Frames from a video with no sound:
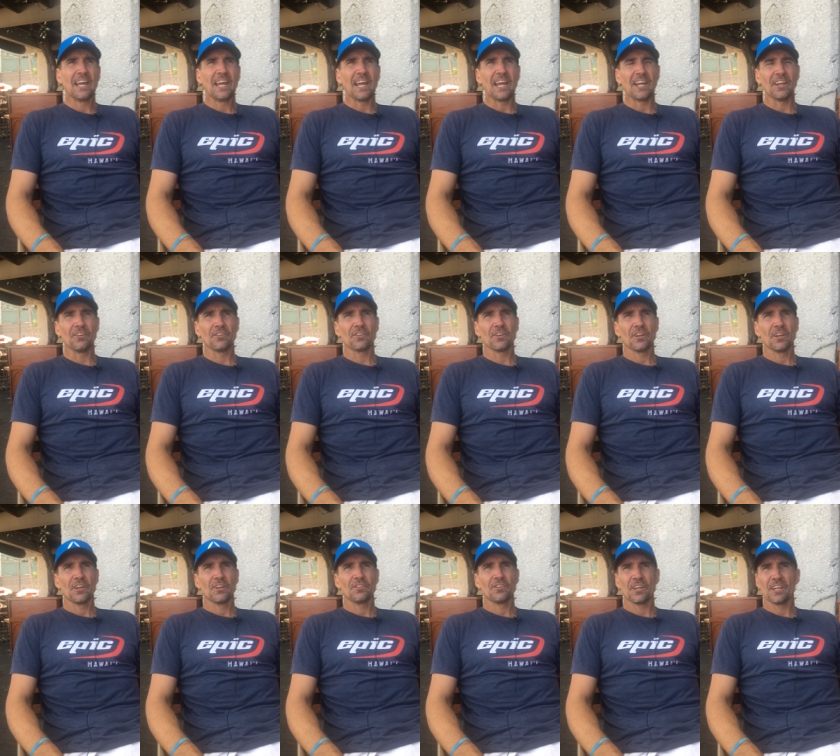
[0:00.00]
And
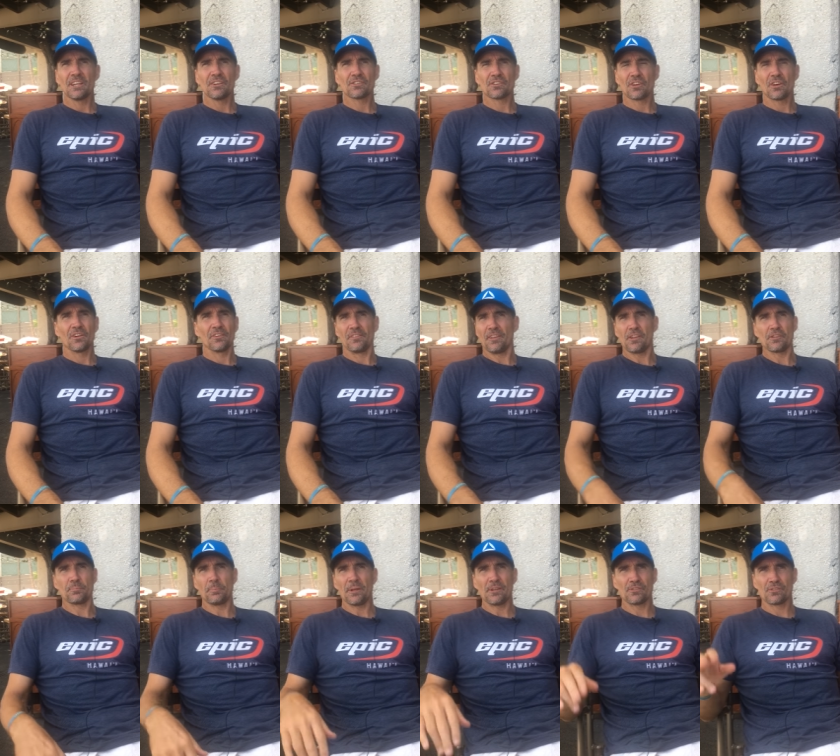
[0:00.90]
Dean's got,
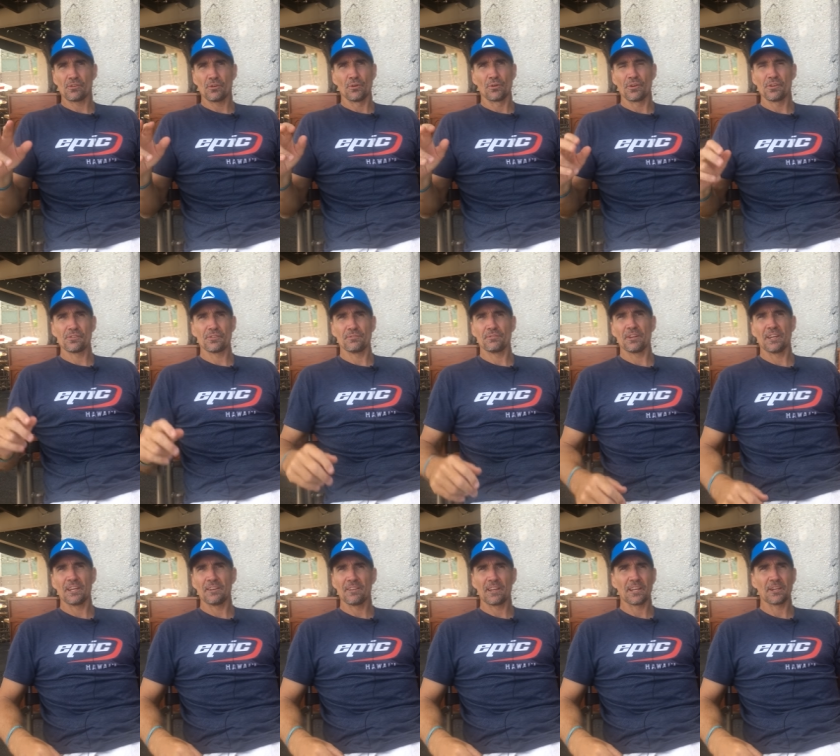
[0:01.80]
there's been stories of
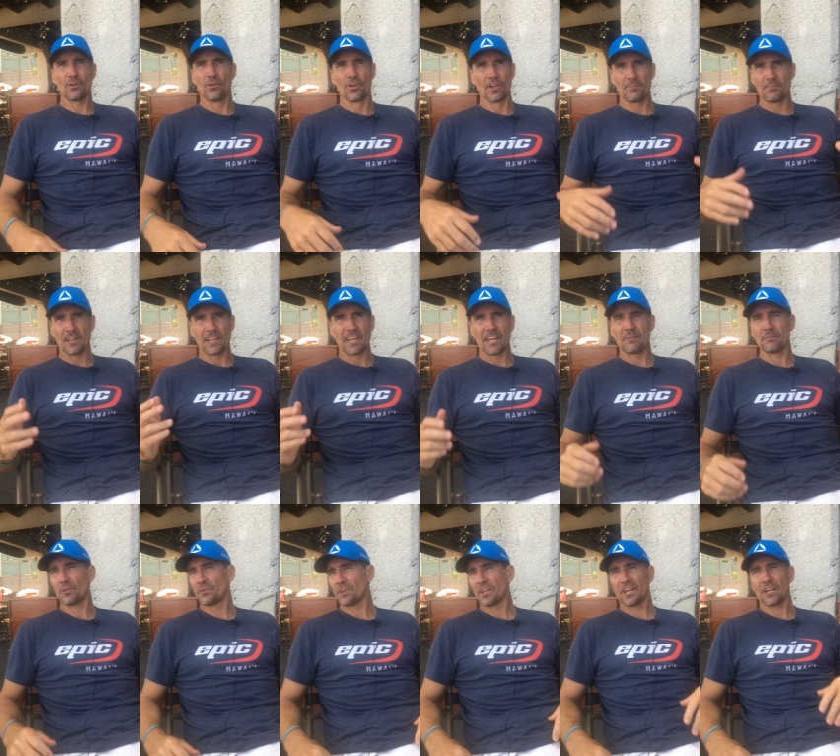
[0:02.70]
Dean, they call him the
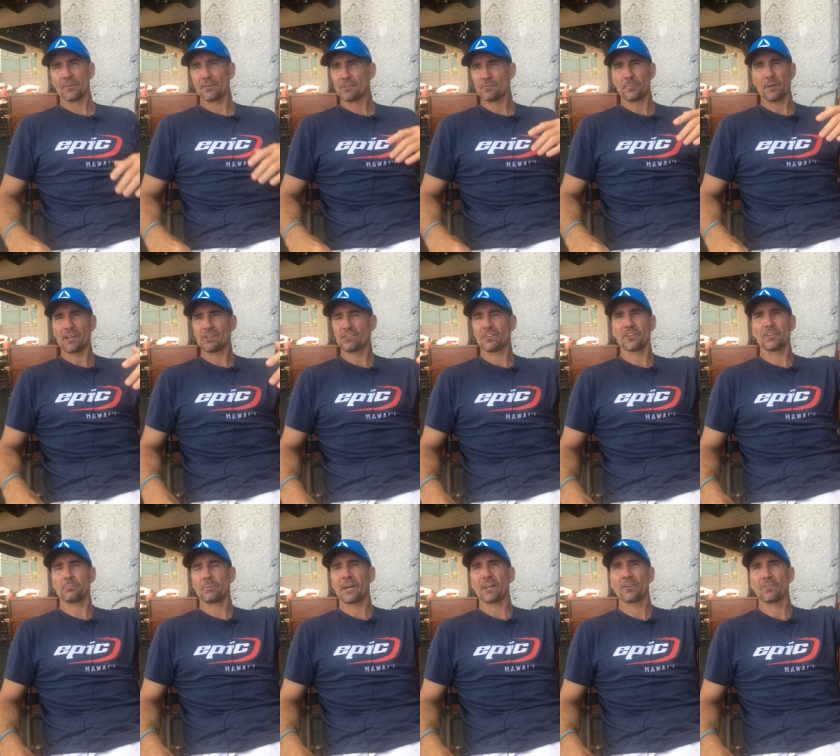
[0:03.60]
camel, you know, he's
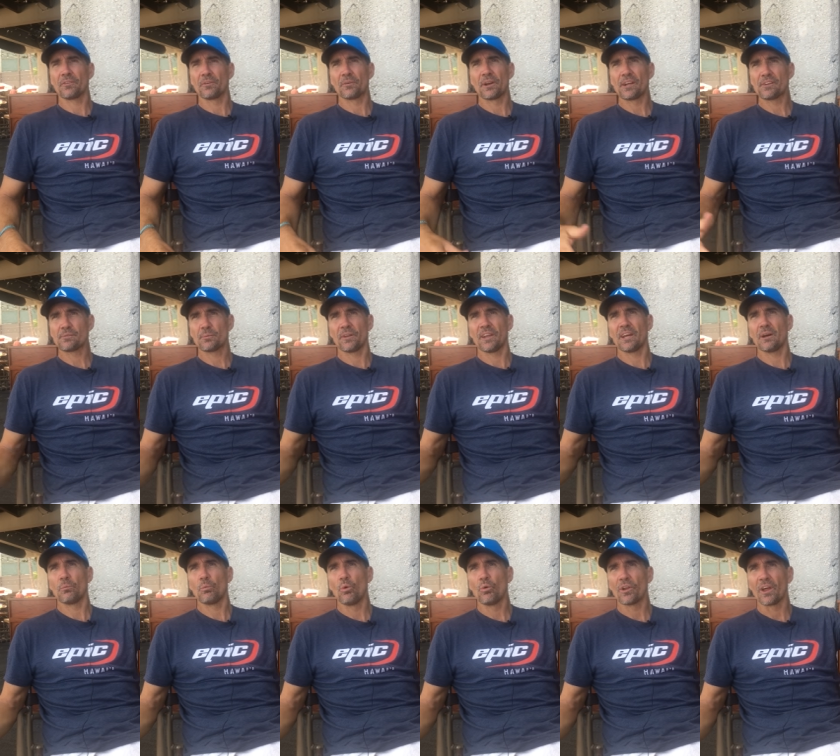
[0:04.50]
basically paddled the race
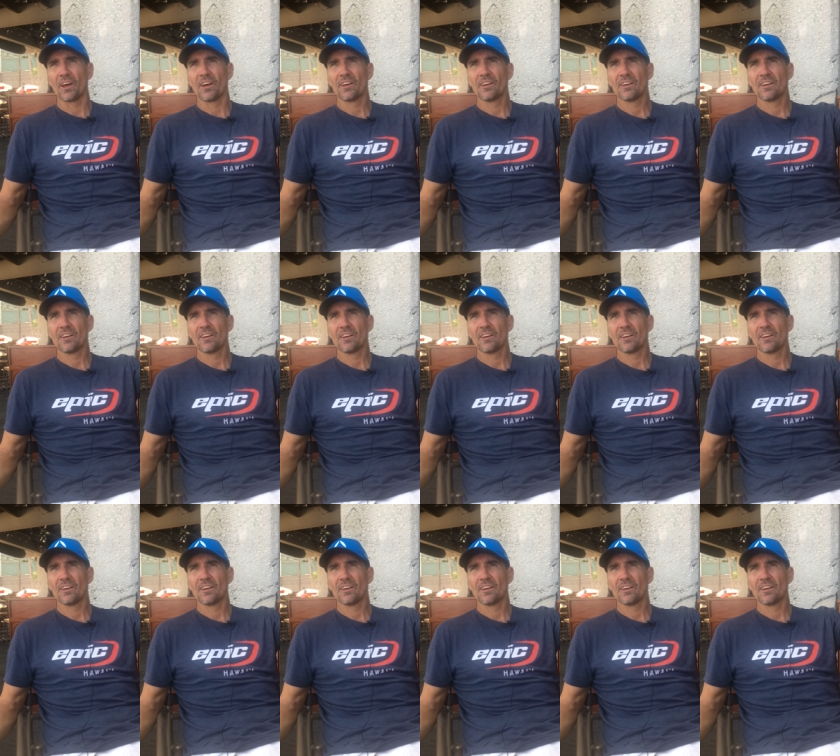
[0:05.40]
without water.